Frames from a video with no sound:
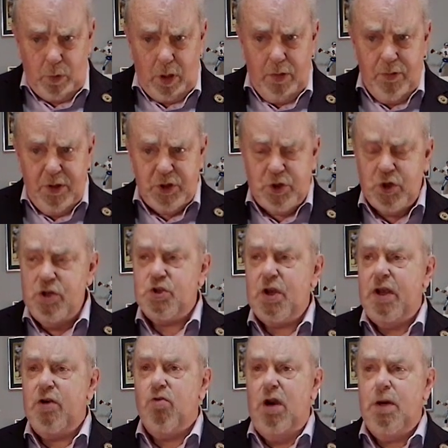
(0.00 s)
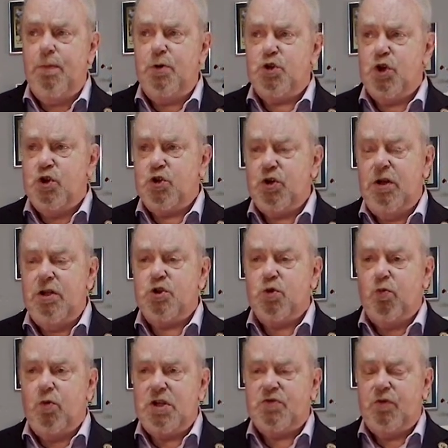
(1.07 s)
this is a great position. It's a
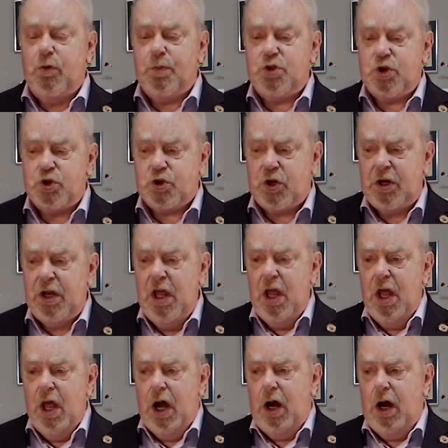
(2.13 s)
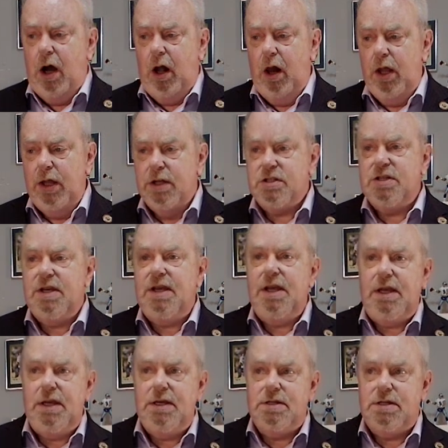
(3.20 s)
restful position. It's
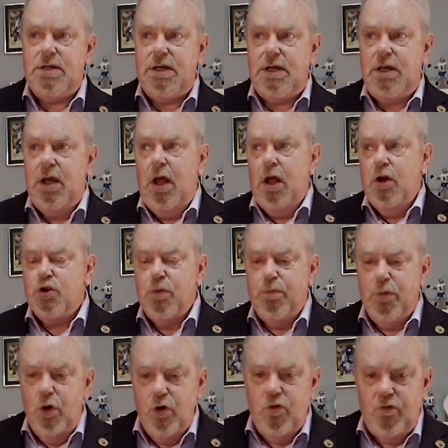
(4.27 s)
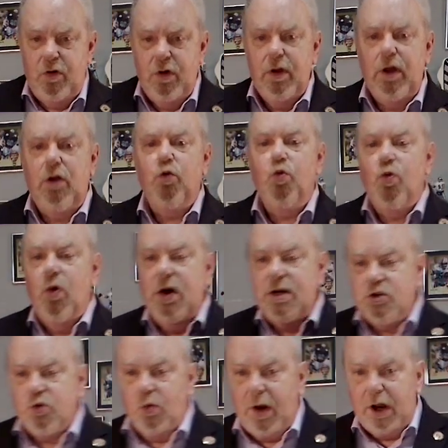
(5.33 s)
easy to move in one
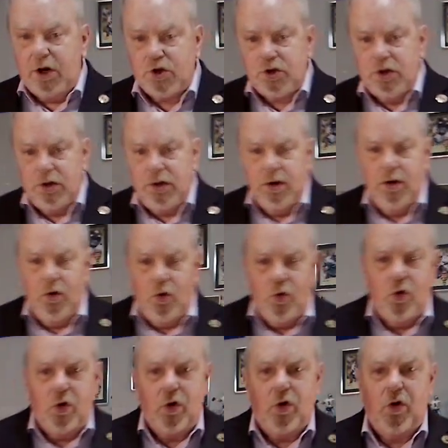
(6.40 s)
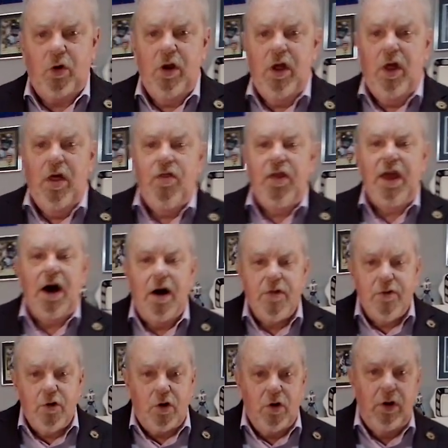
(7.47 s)
direction or the
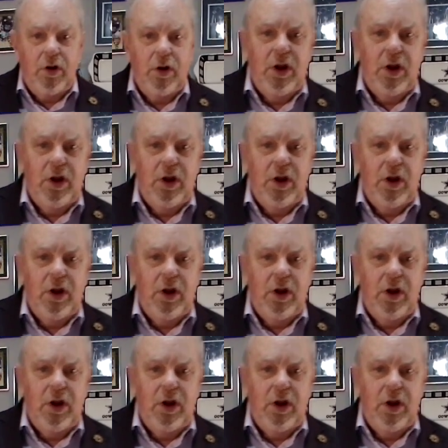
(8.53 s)
other.